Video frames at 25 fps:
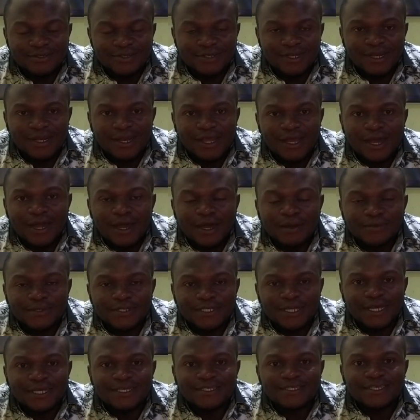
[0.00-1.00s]
that
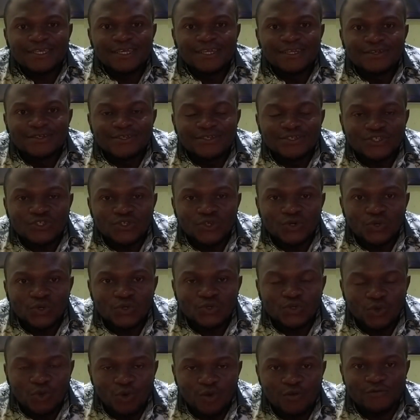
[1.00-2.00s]
comes as a
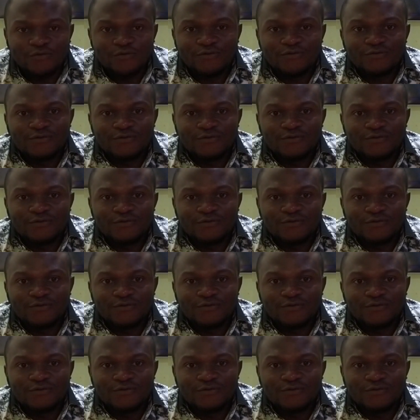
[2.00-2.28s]
result of